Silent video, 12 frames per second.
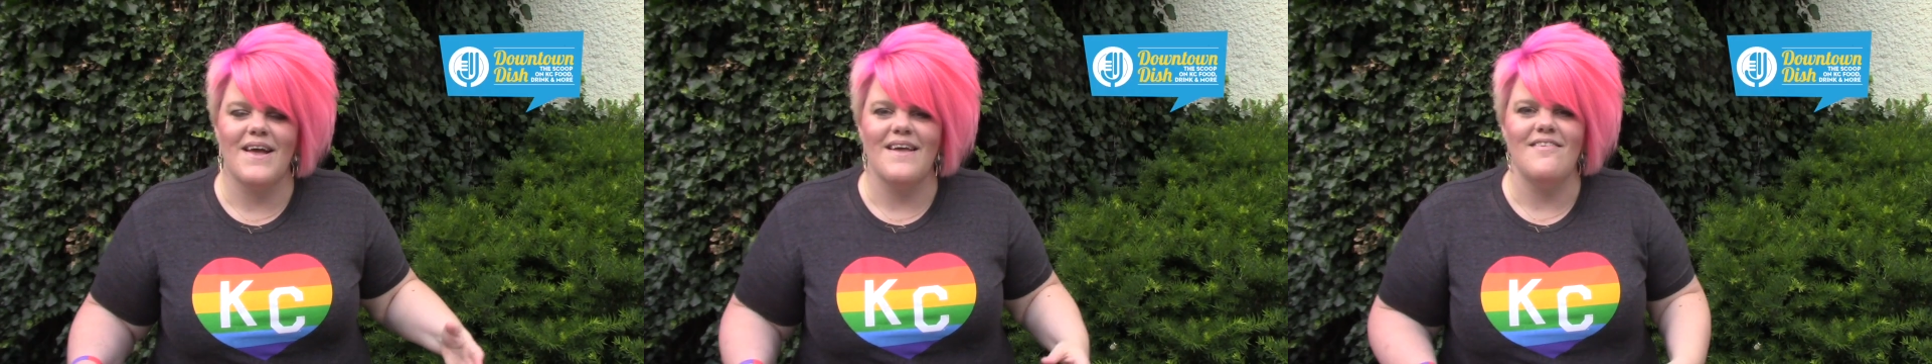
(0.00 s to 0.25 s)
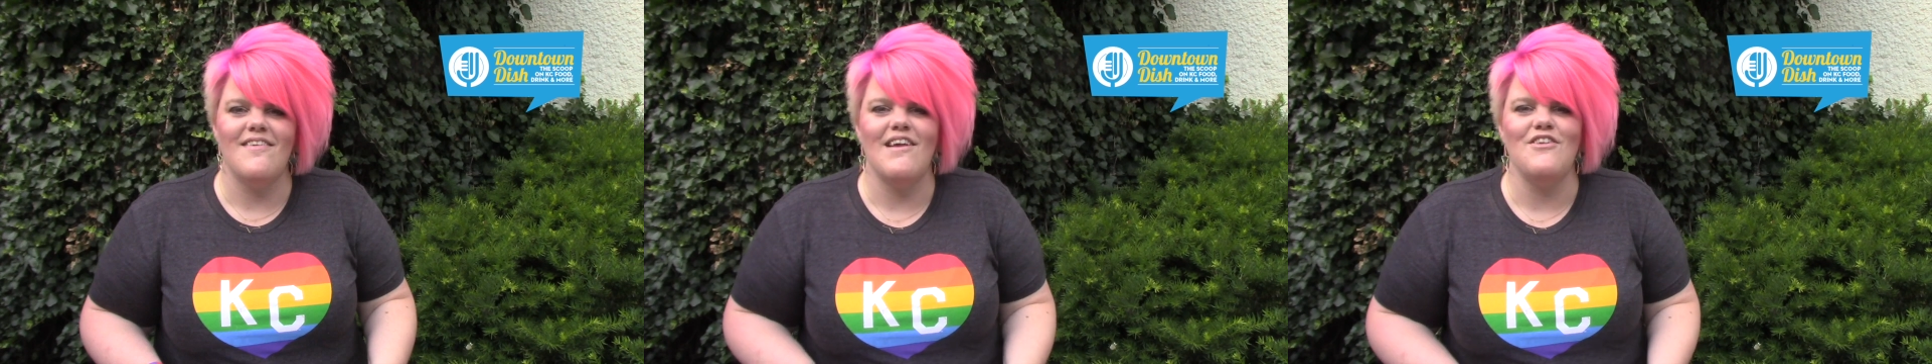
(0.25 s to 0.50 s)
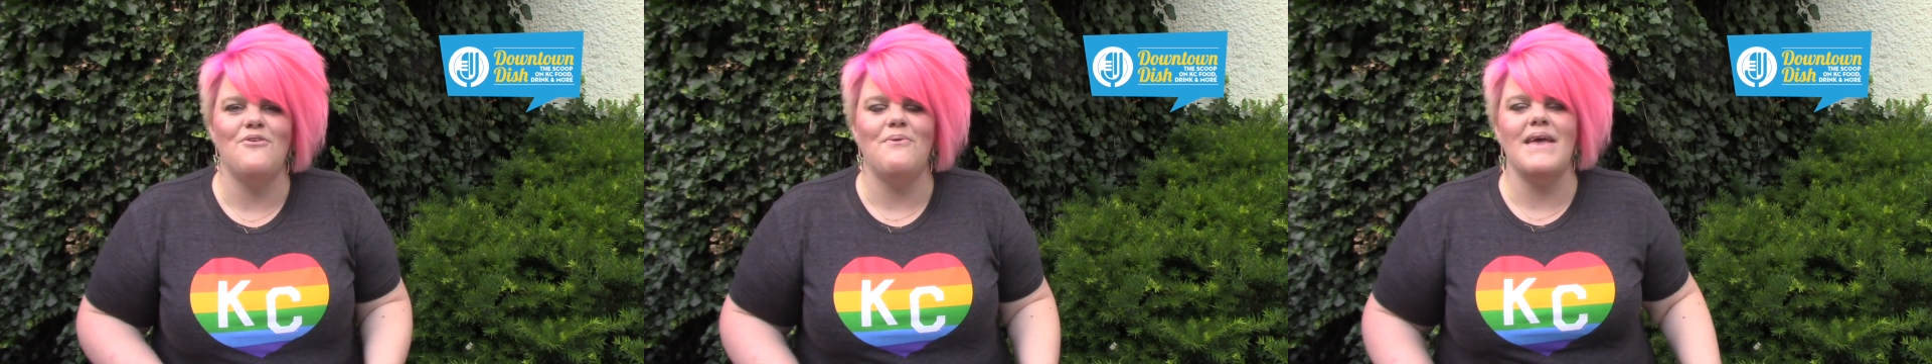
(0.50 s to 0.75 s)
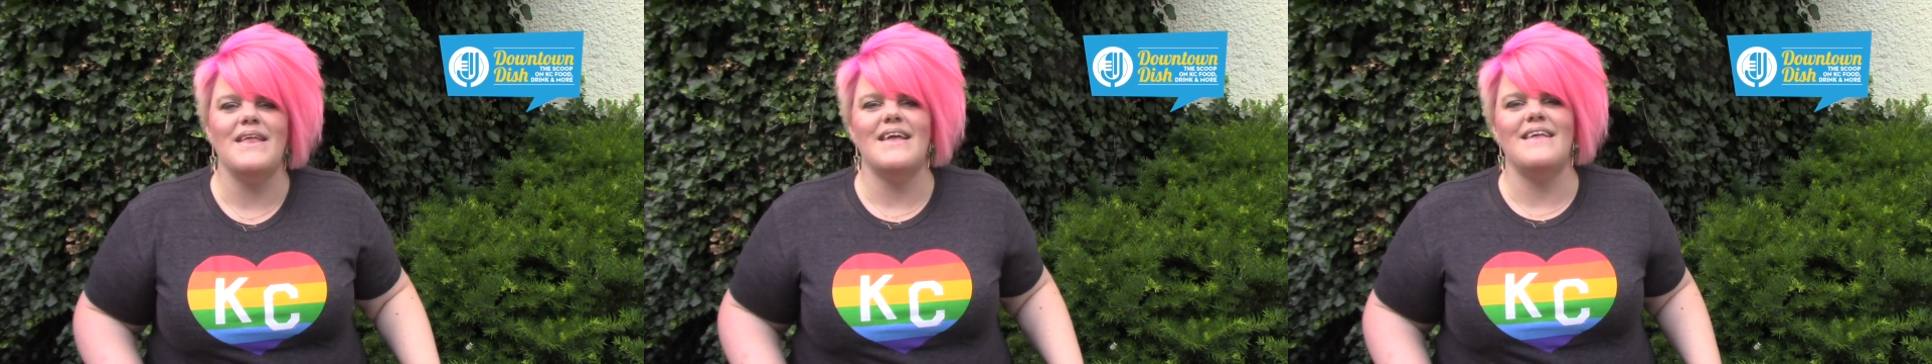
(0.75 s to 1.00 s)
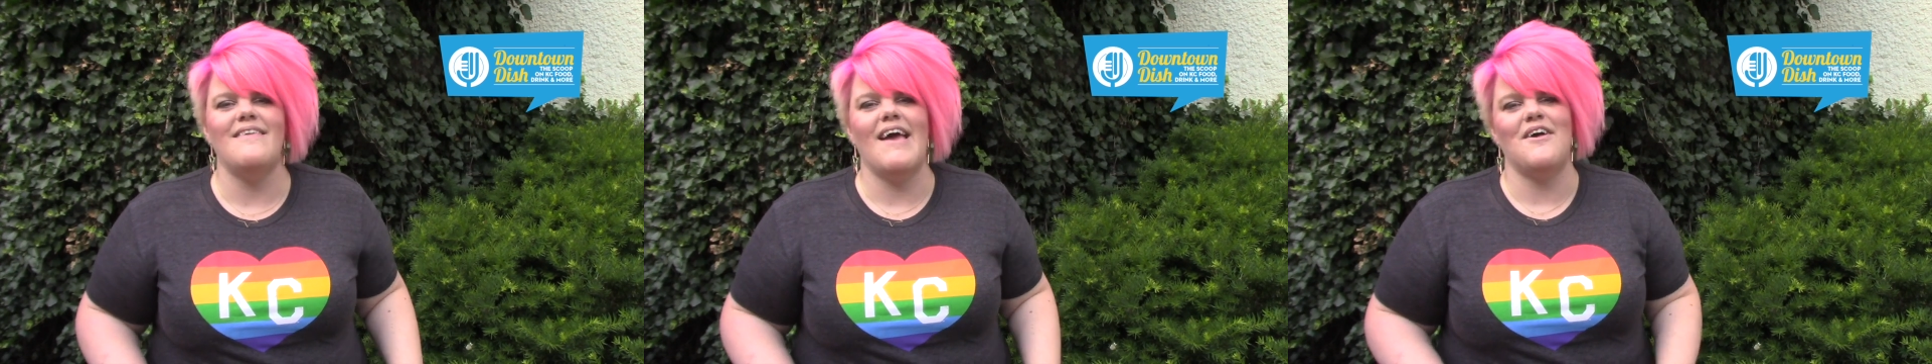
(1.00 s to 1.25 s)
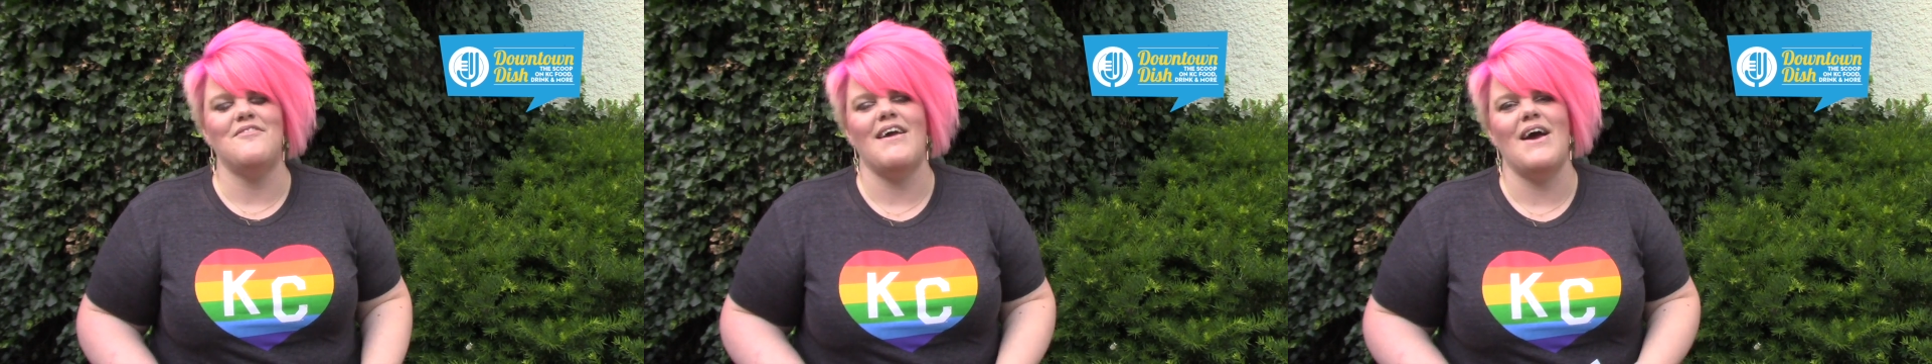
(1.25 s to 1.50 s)
continuing in
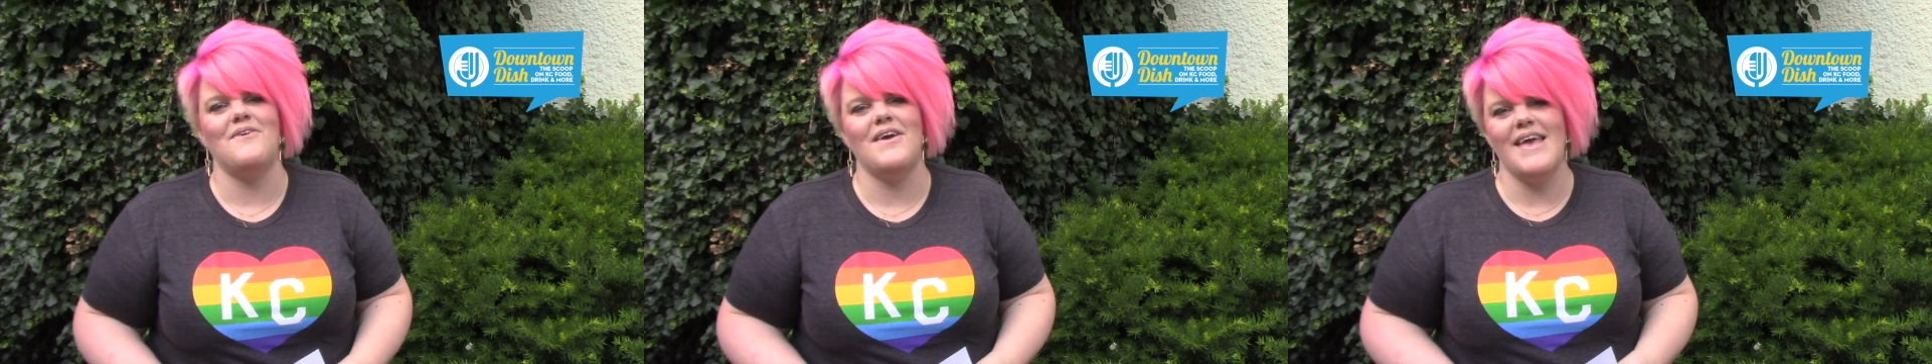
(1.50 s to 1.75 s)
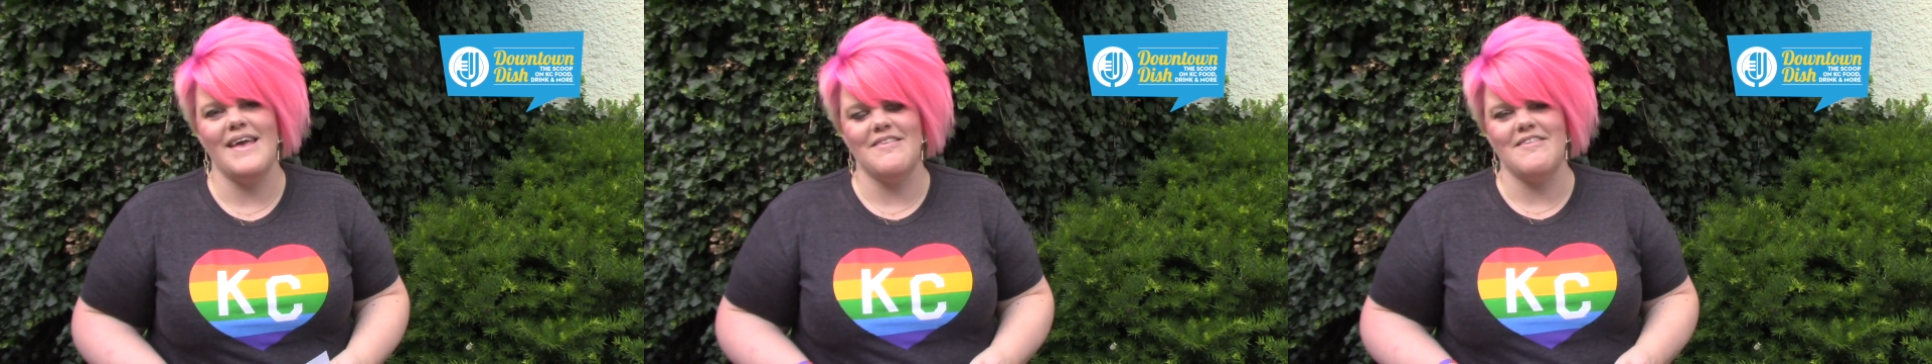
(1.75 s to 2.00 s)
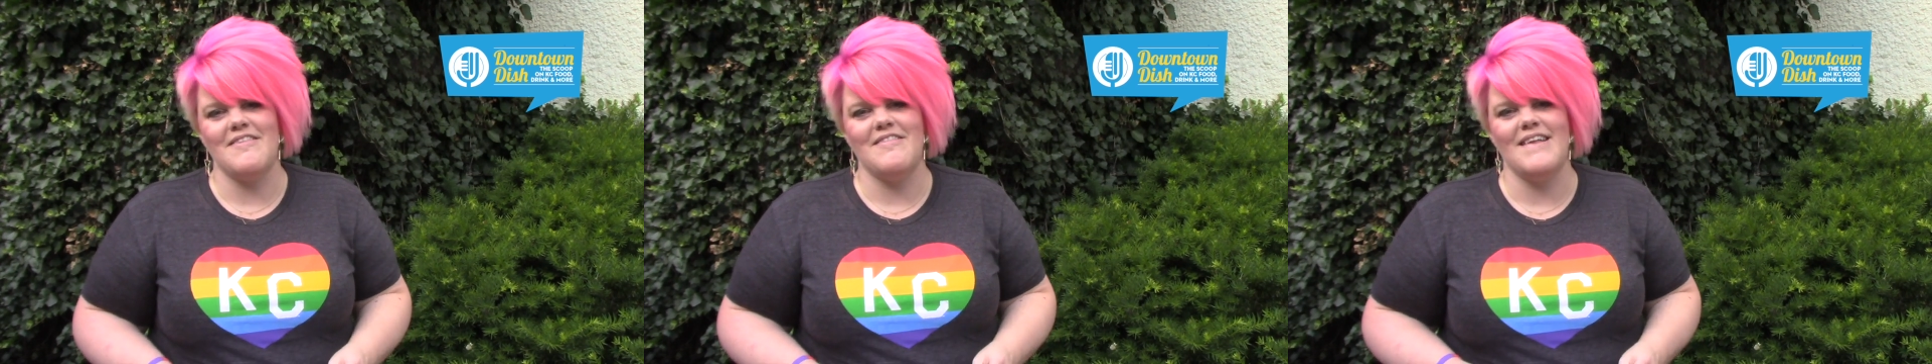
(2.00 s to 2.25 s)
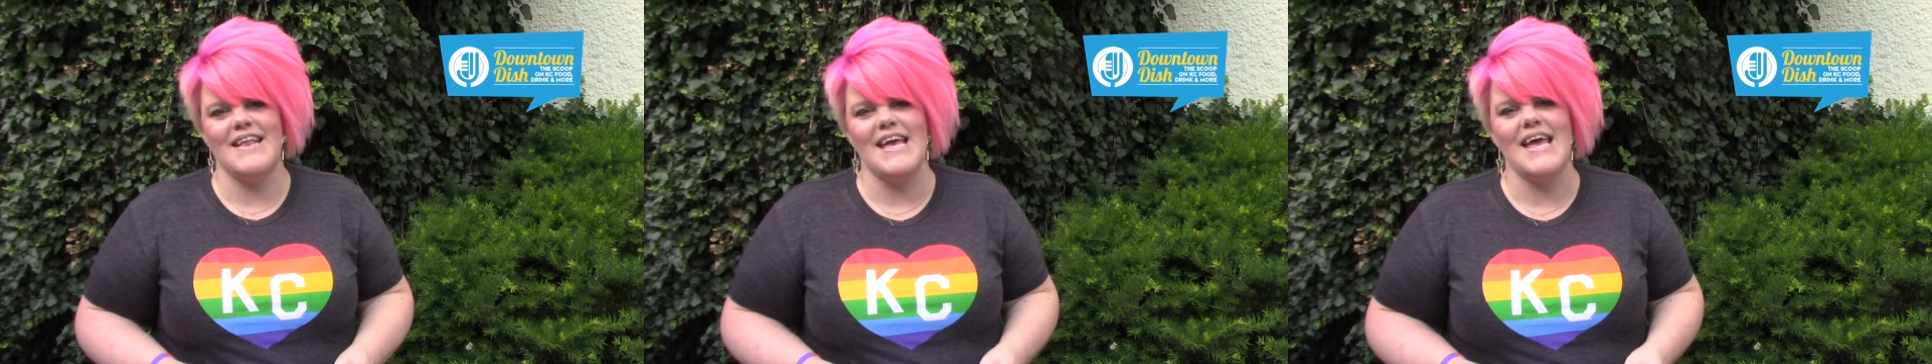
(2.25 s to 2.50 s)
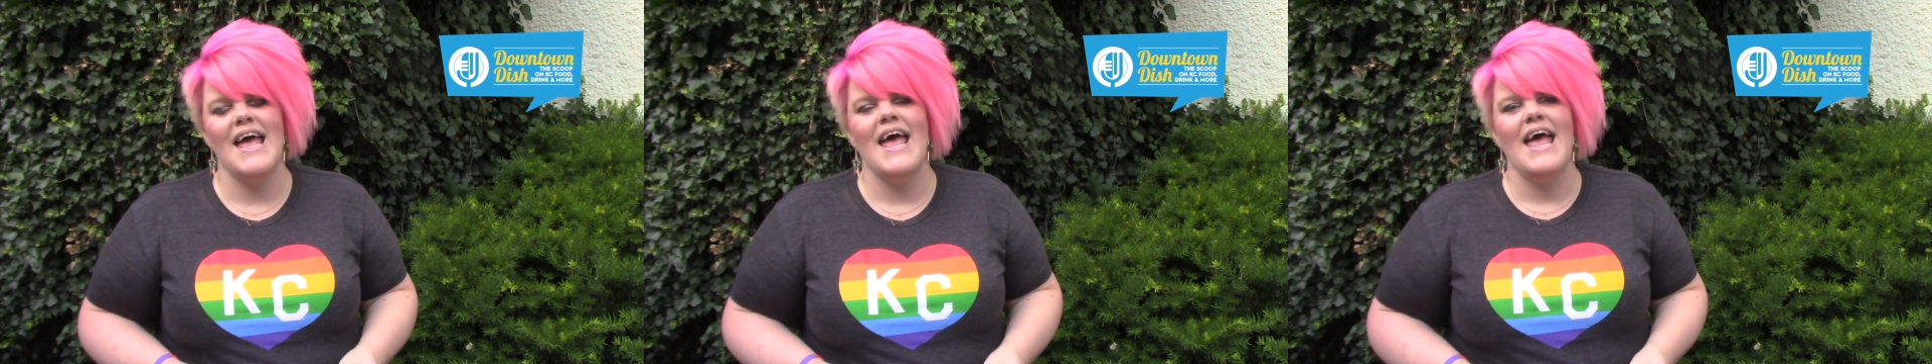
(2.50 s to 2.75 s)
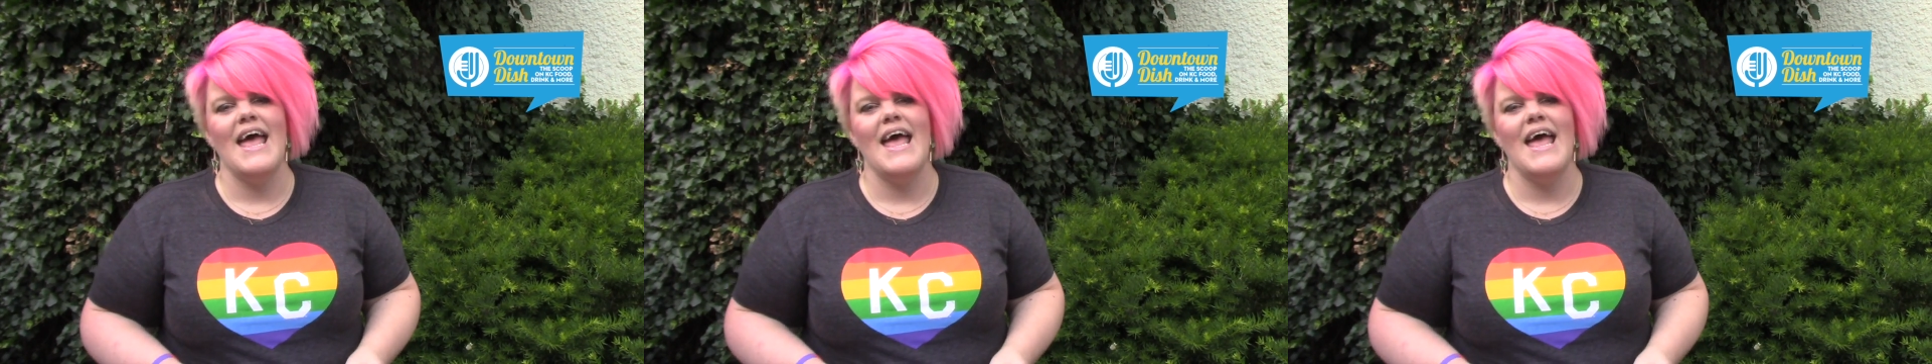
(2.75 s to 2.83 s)
downtown Kansas City,